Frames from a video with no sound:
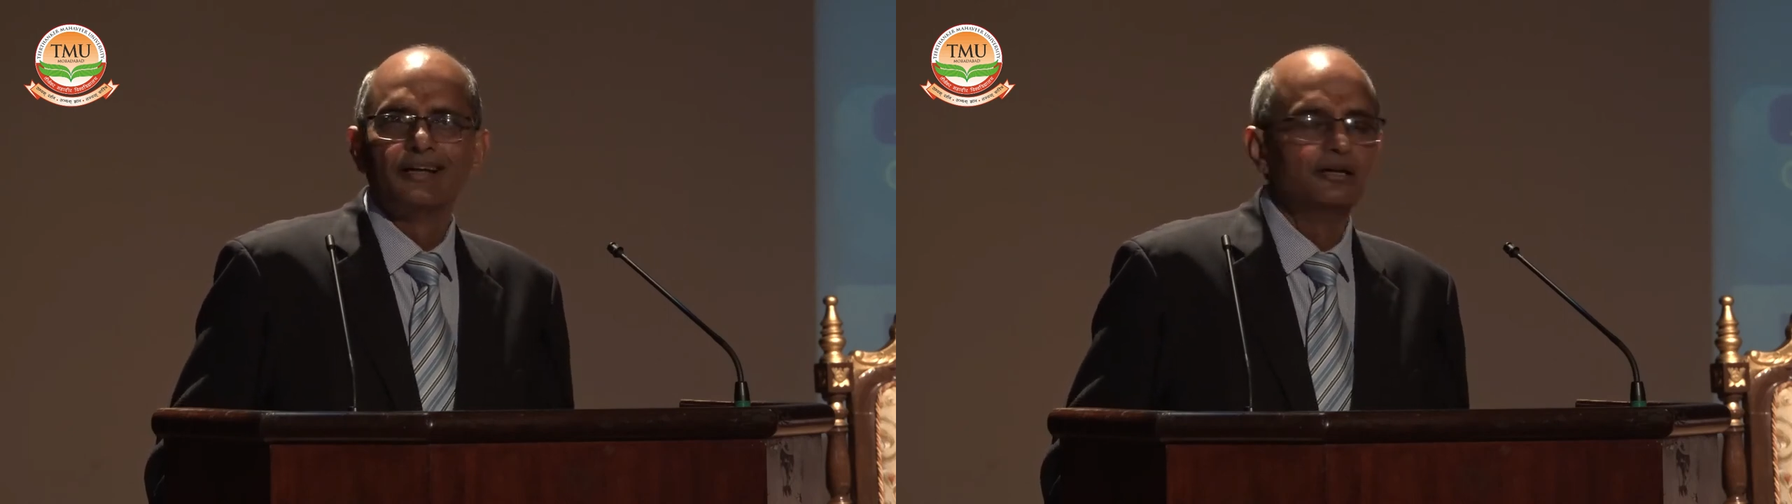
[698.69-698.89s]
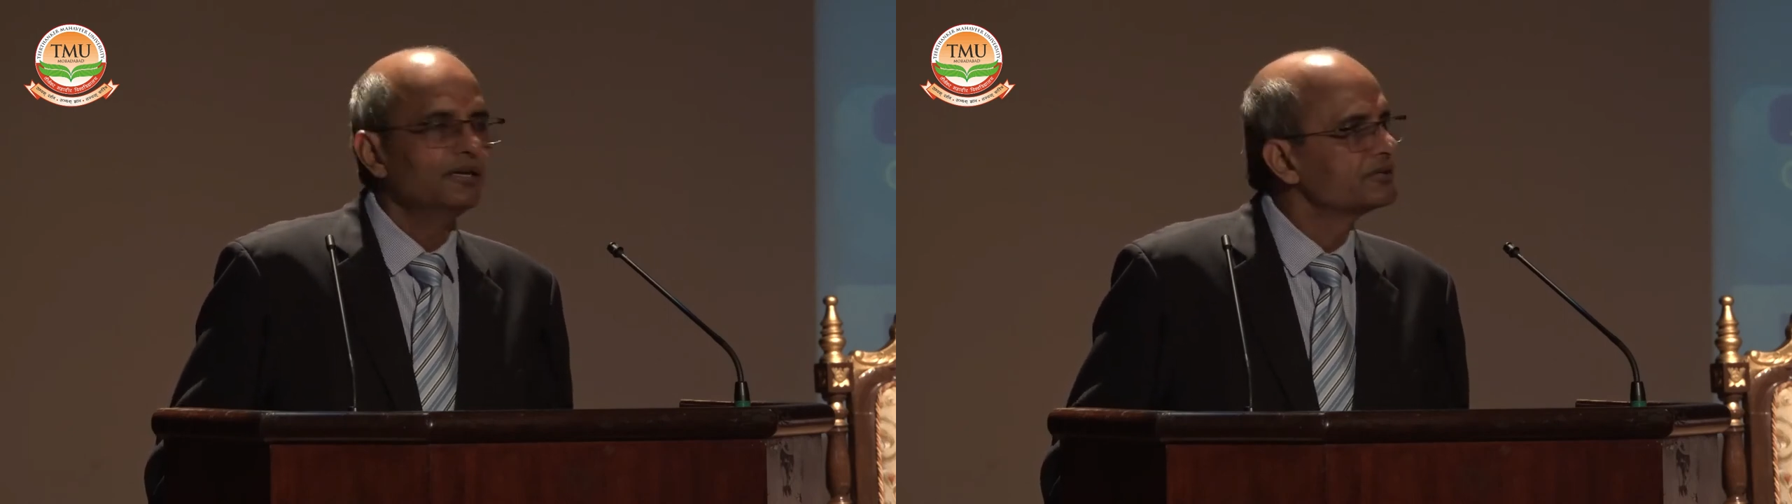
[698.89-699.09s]

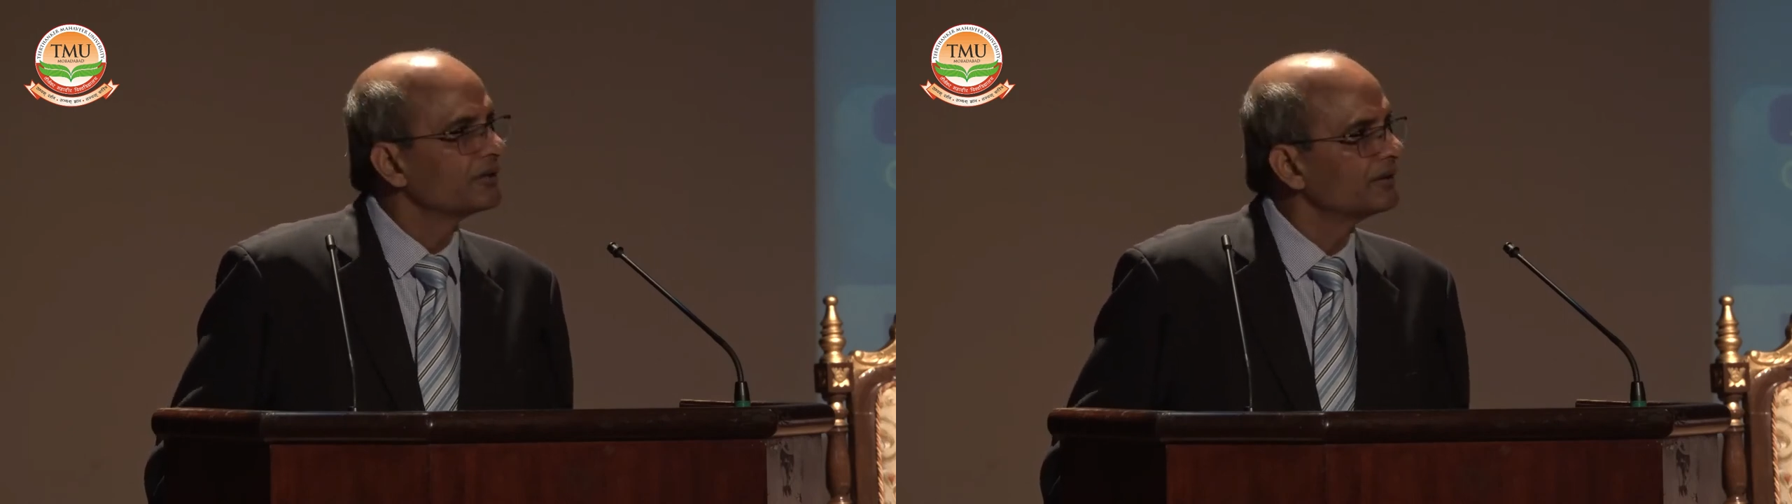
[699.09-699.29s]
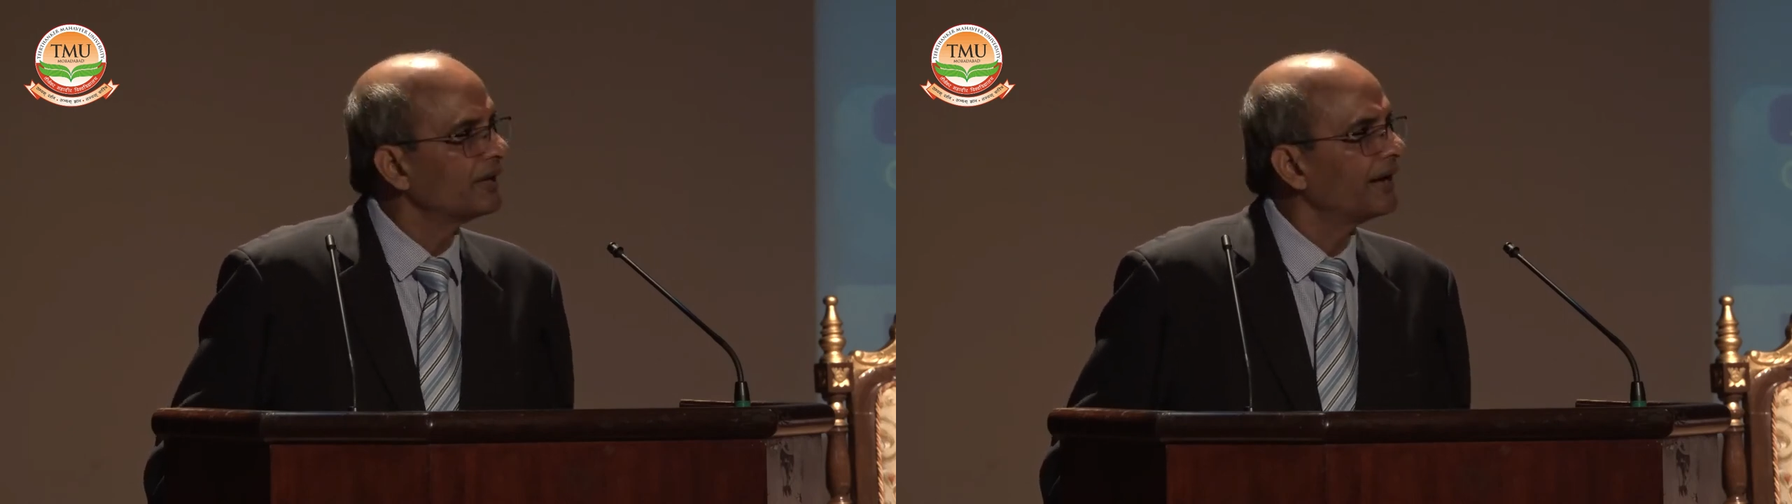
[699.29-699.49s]

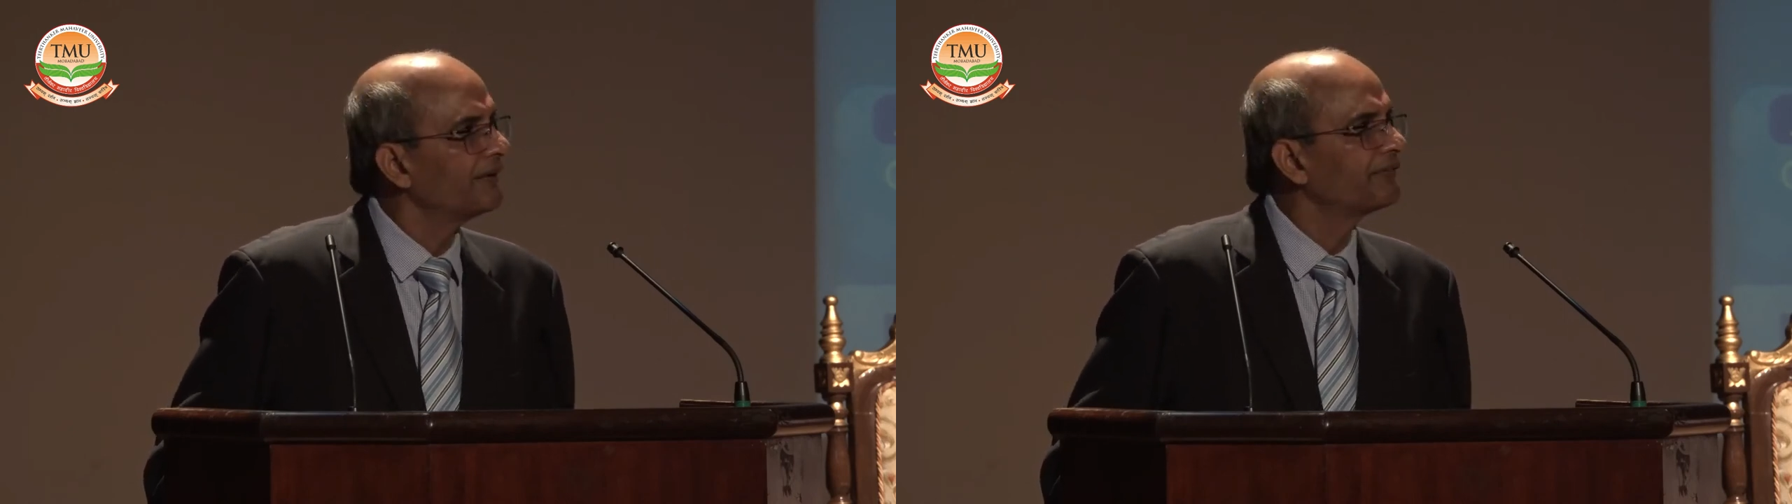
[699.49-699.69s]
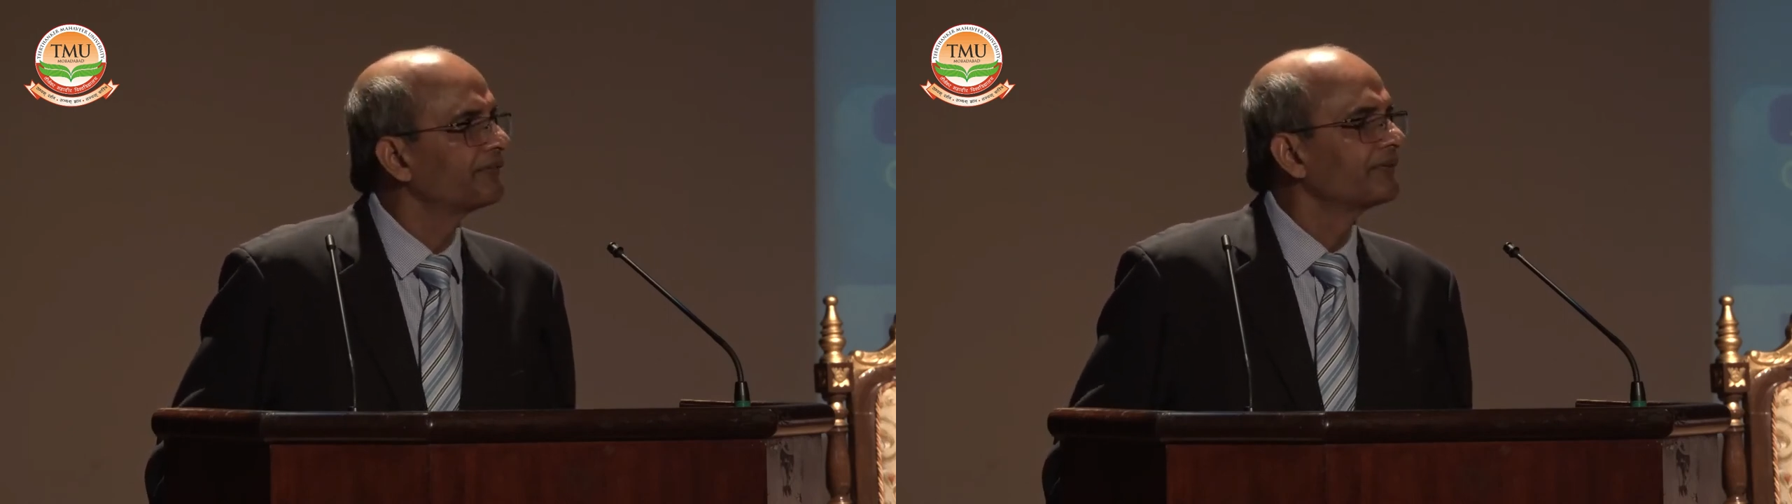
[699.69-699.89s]
leisure life,